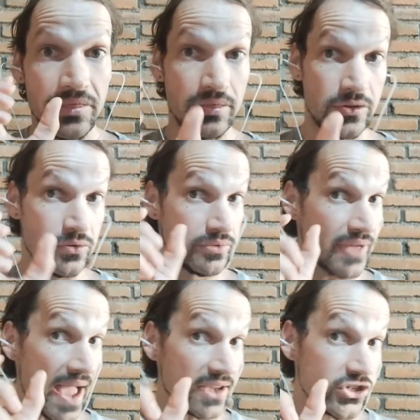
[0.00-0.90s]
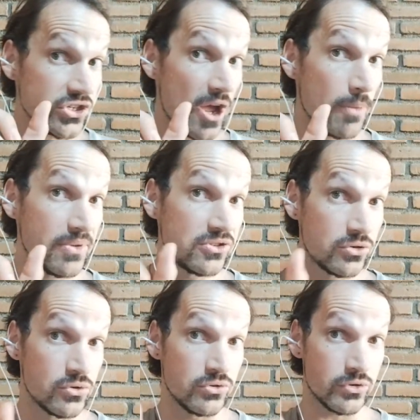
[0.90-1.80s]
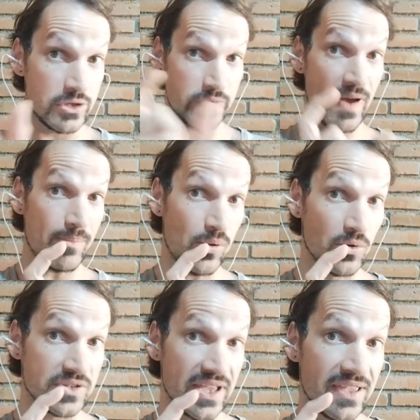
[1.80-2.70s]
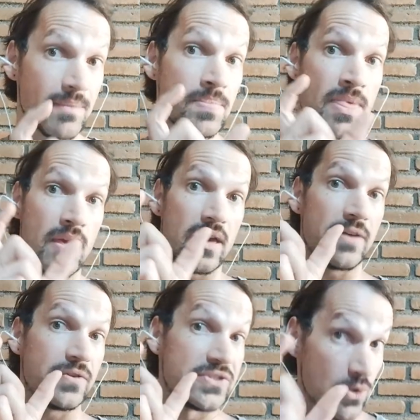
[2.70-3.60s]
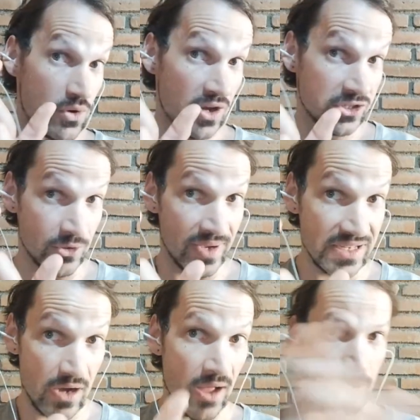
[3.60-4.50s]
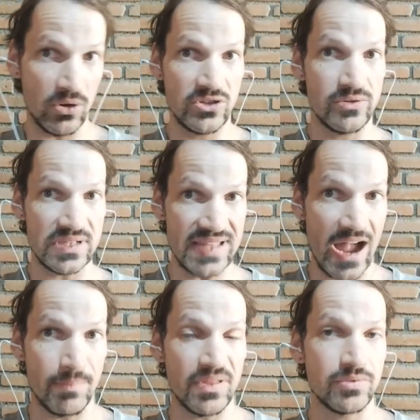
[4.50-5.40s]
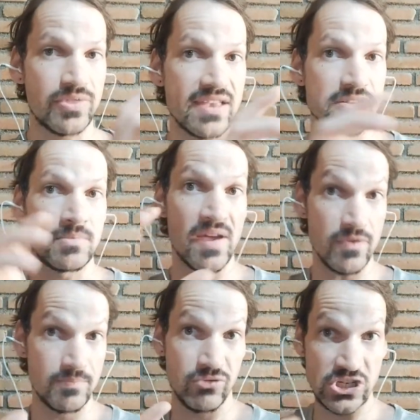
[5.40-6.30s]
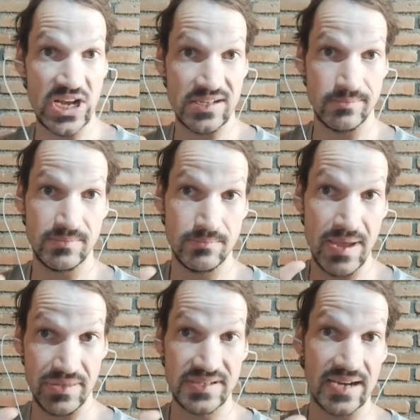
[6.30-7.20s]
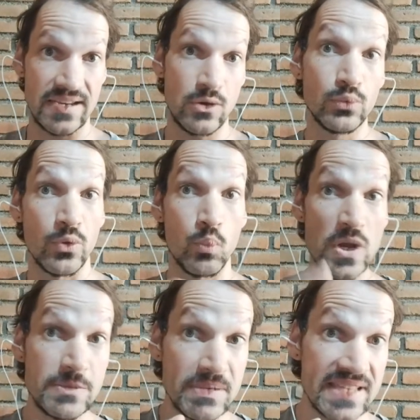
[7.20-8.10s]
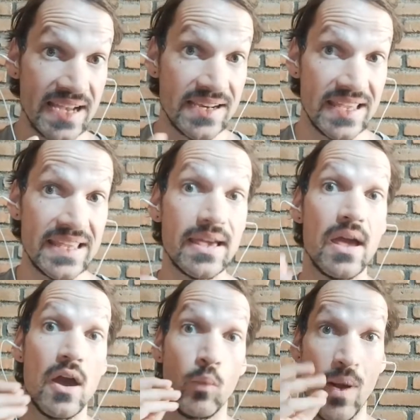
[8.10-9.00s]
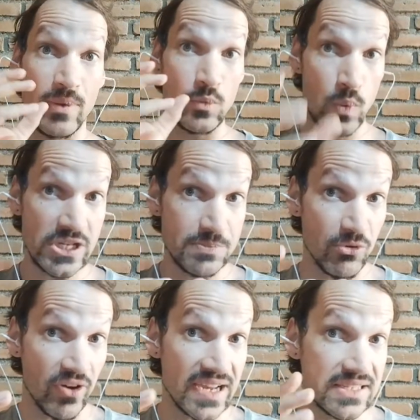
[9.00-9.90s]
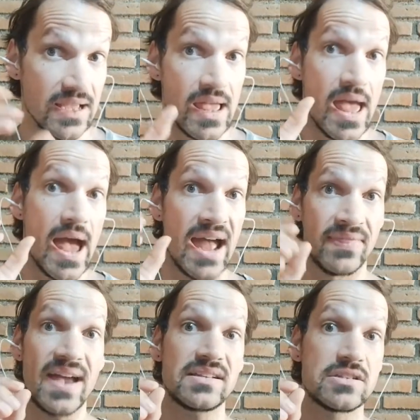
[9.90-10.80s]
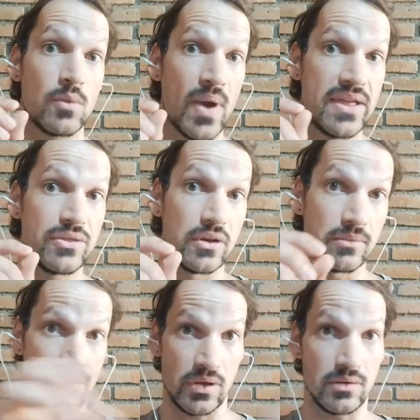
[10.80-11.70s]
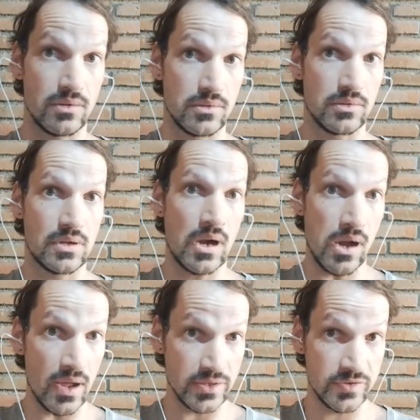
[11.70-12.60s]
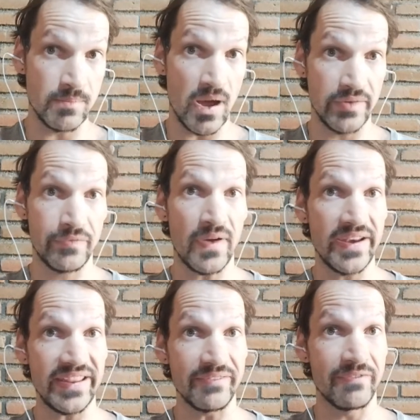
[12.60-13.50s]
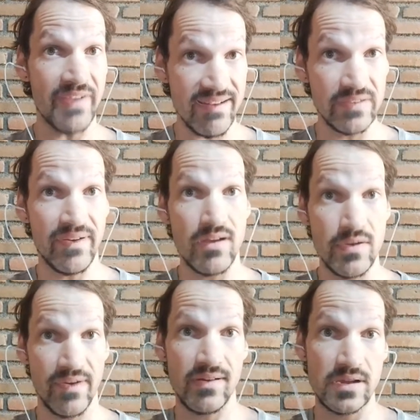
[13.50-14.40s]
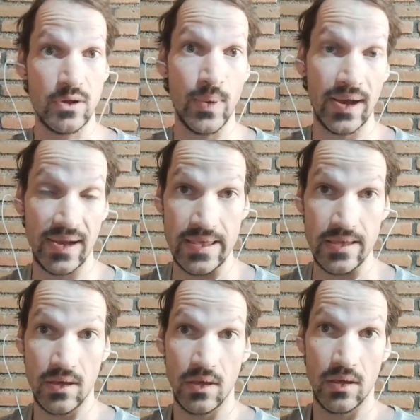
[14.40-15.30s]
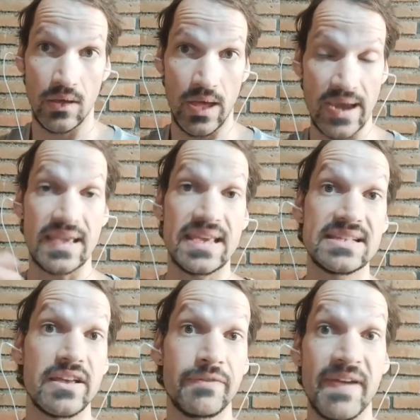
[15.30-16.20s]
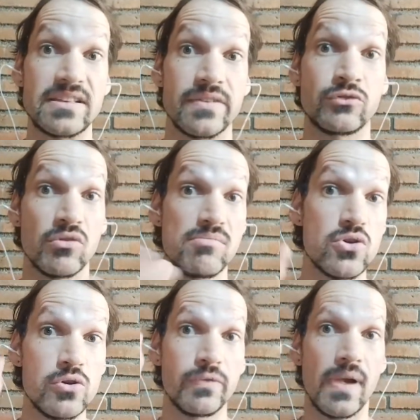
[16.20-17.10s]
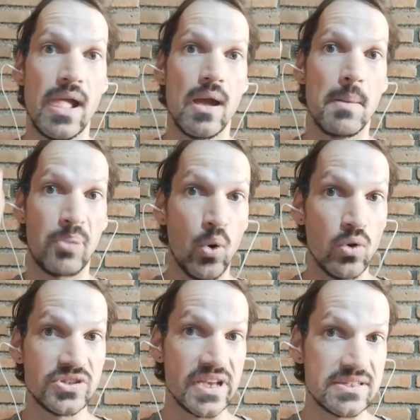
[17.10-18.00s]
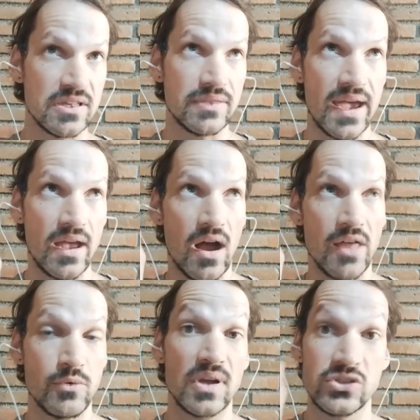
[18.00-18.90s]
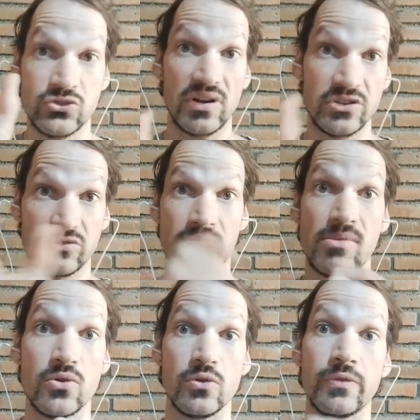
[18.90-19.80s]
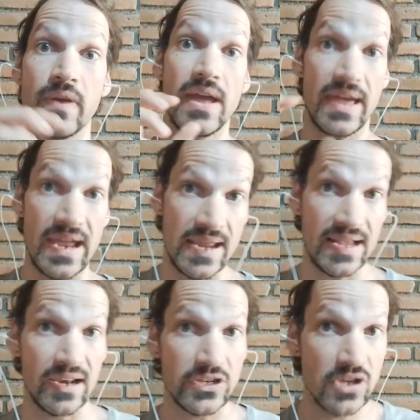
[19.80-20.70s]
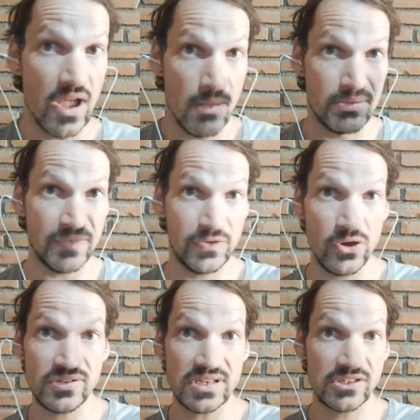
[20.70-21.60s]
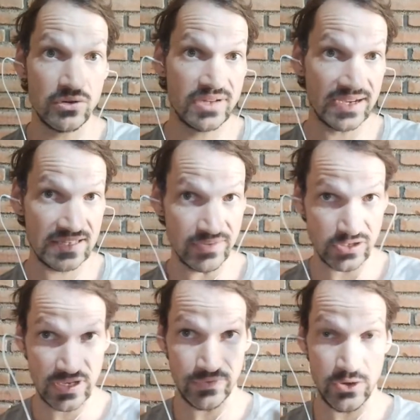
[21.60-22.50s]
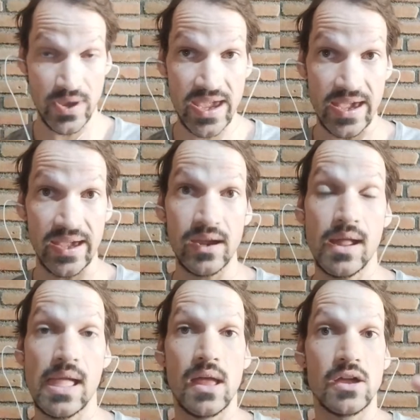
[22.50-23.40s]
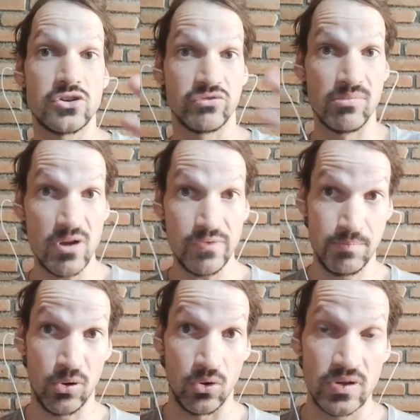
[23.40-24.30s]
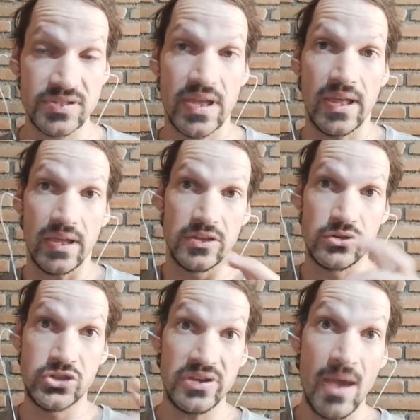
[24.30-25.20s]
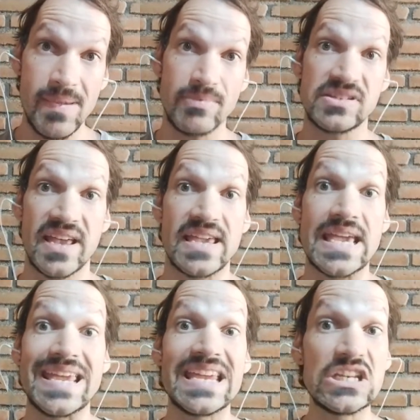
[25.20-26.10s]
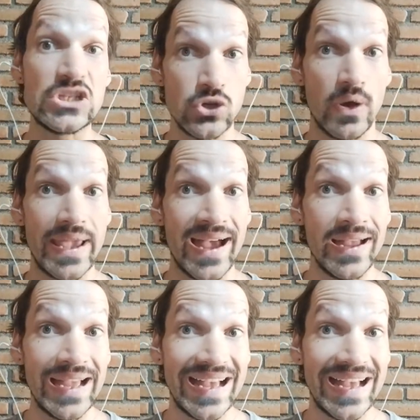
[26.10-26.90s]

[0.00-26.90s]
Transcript: That should help you to do this without pausing. If you still can't do it, I'm not going to do this now, but there's another British accent method technique called the whisper technique, where we whisper it, and that is a way that clients of mine find it very, very, very quickly and easily effective to remove pauses that they're otherwise struggling to remove in English. But if you use these two techniques I've just given you here to remove the pause, you should now be able to say enjoyer